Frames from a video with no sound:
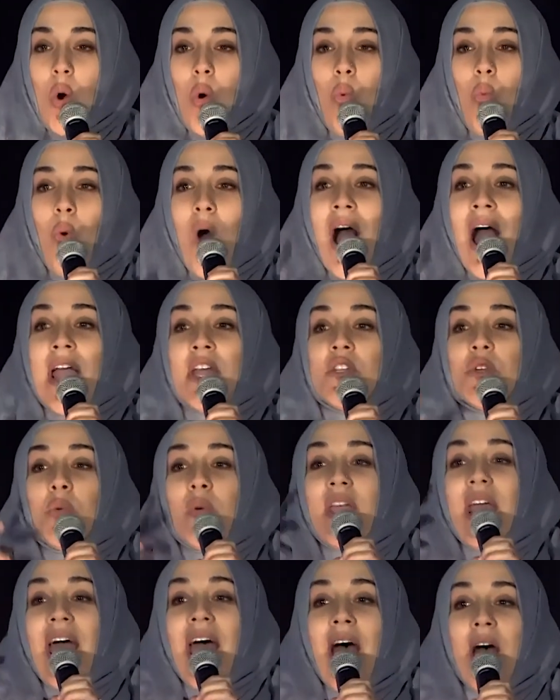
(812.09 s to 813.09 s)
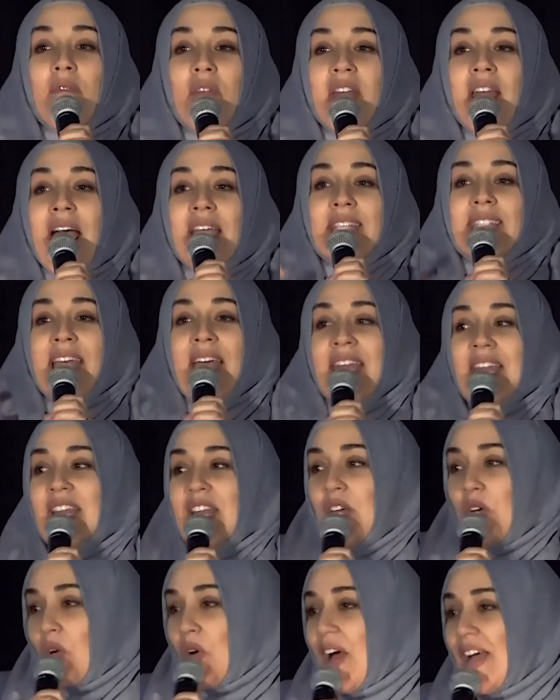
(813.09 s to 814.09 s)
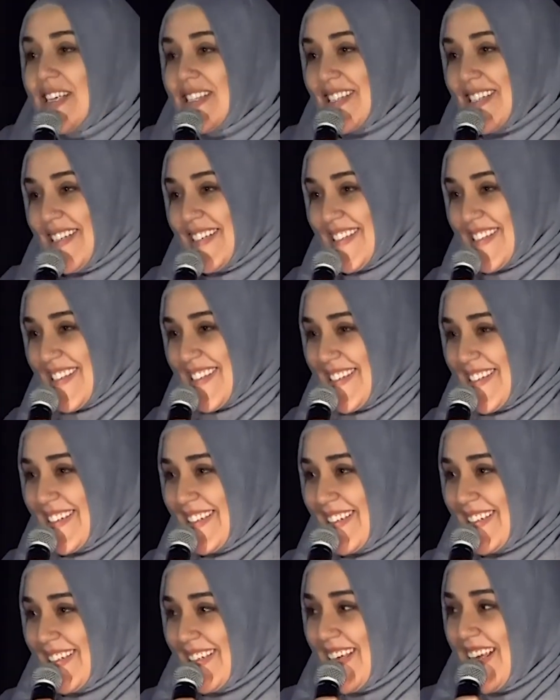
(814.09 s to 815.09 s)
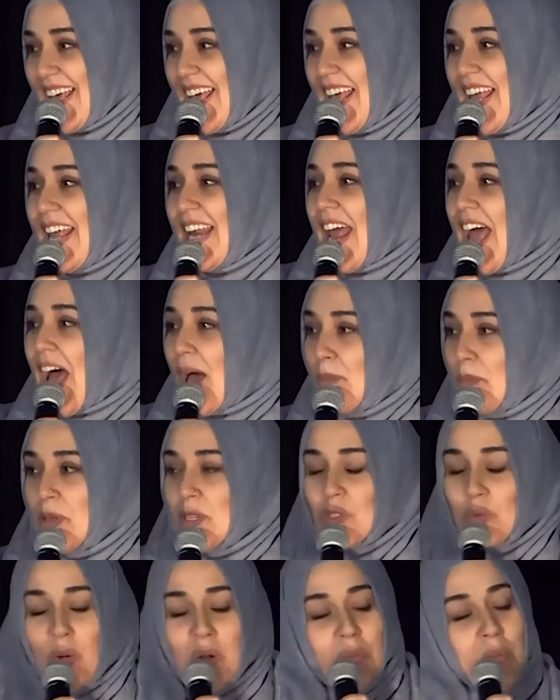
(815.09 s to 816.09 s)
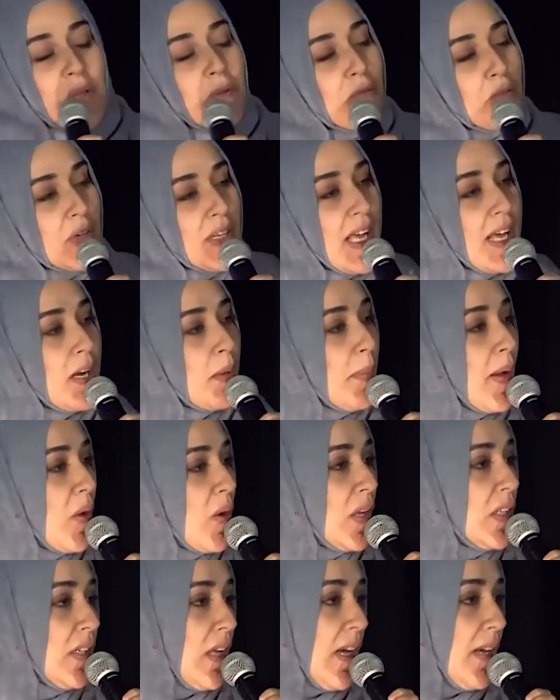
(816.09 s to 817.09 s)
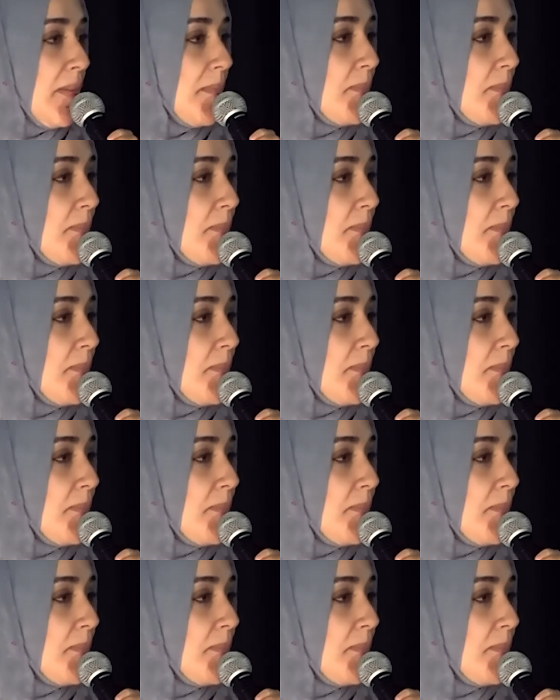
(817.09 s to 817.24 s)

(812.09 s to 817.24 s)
Why do we have an identity crisis? It happens when we forget about Allah.